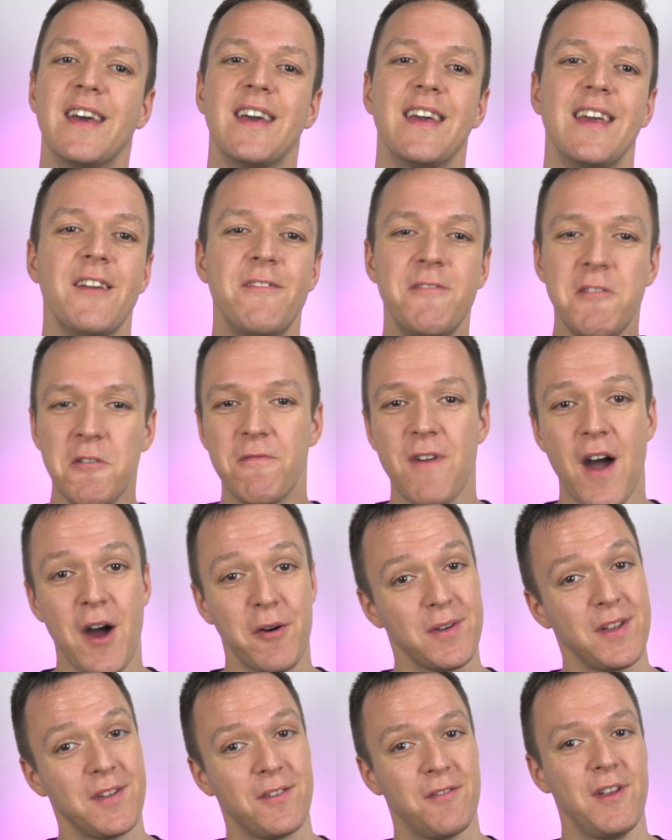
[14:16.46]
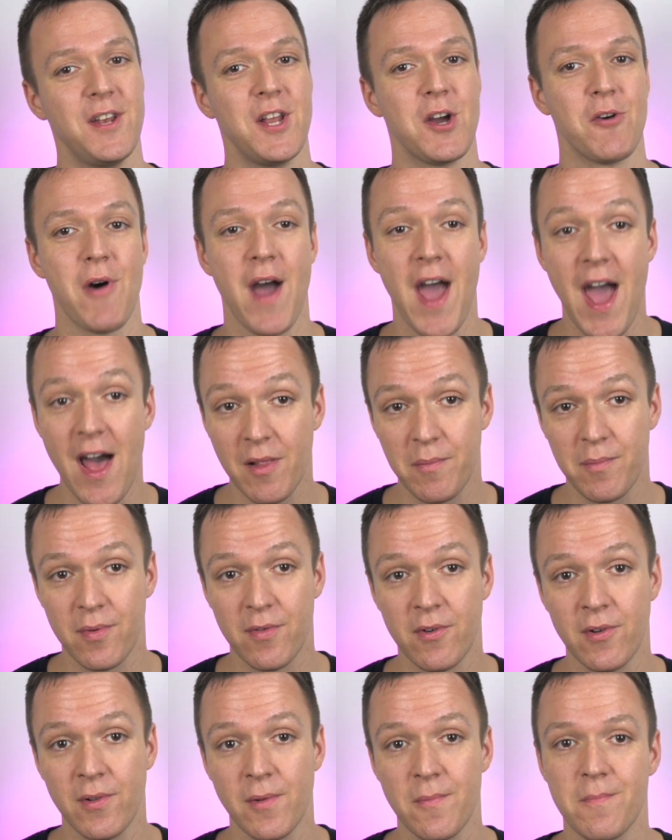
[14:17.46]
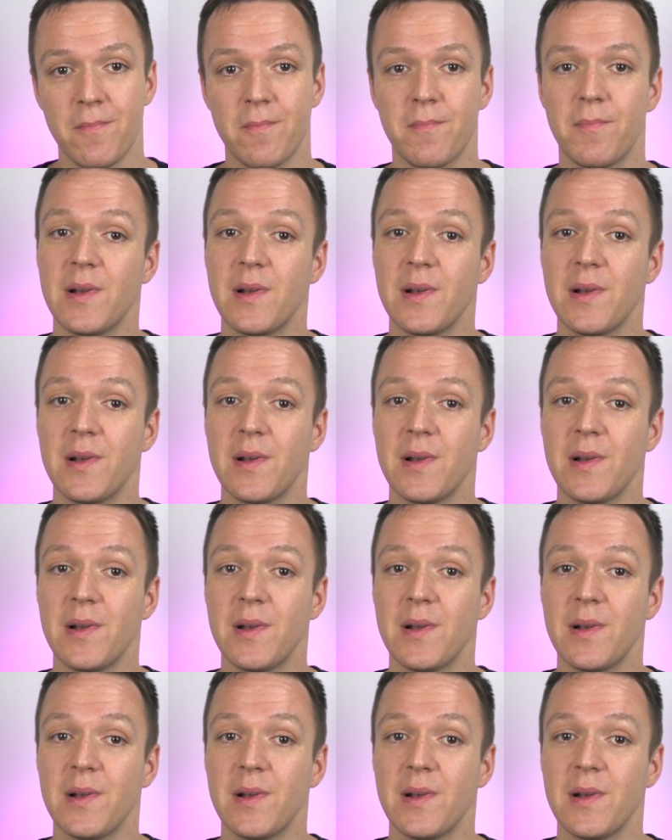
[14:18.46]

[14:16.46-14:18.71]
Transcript: If you found this video helpful,